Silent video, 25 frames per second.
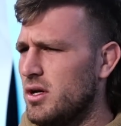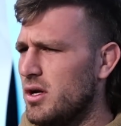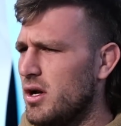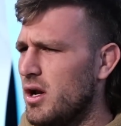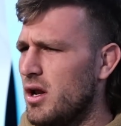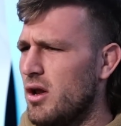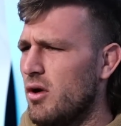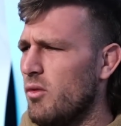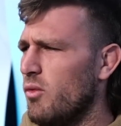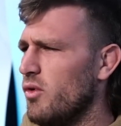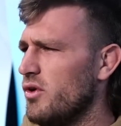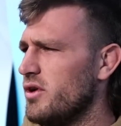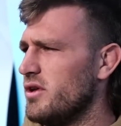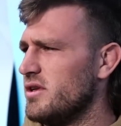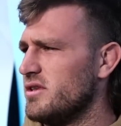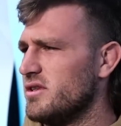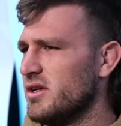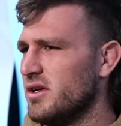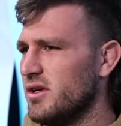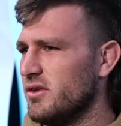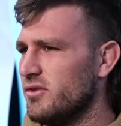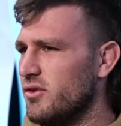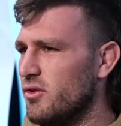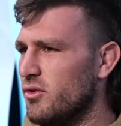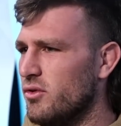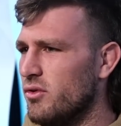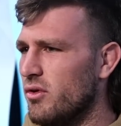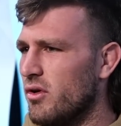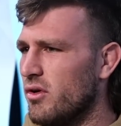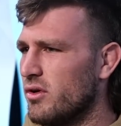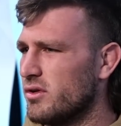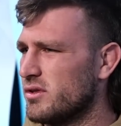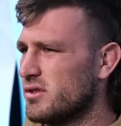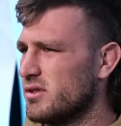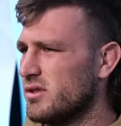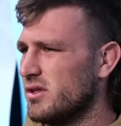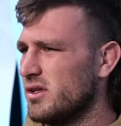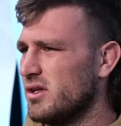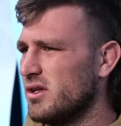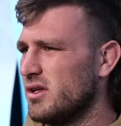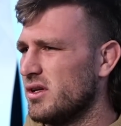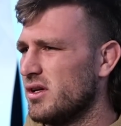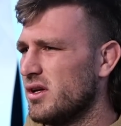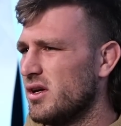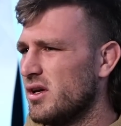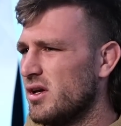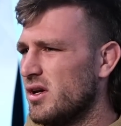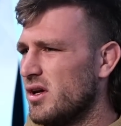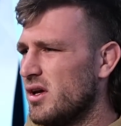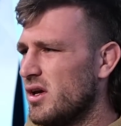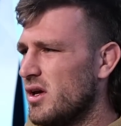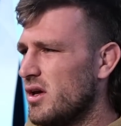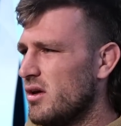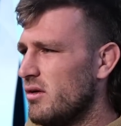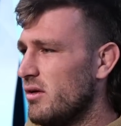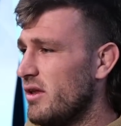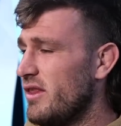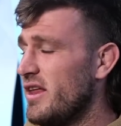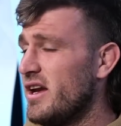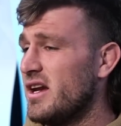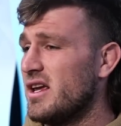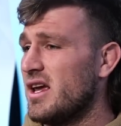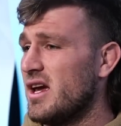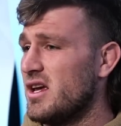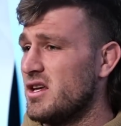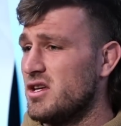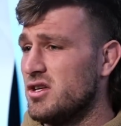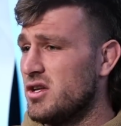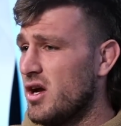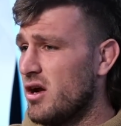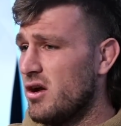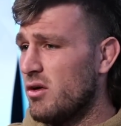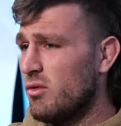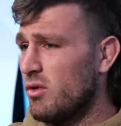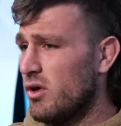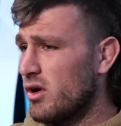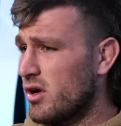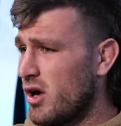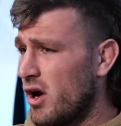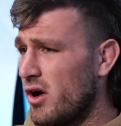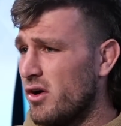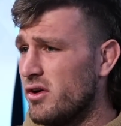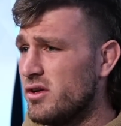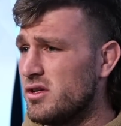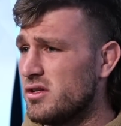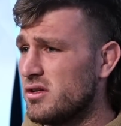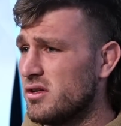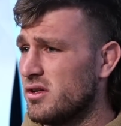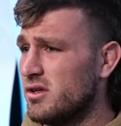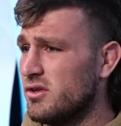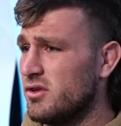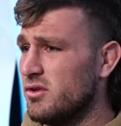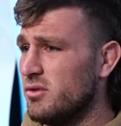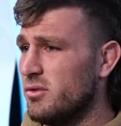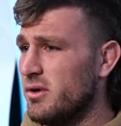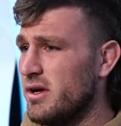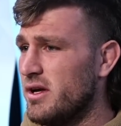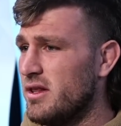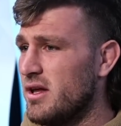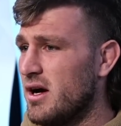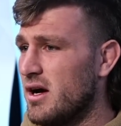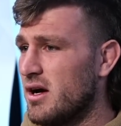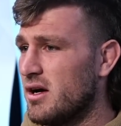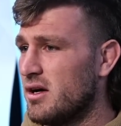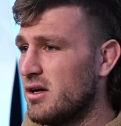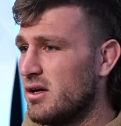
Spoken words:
don't know what he's going to do, honestly. But then again, you don't know what Cody's going to do either.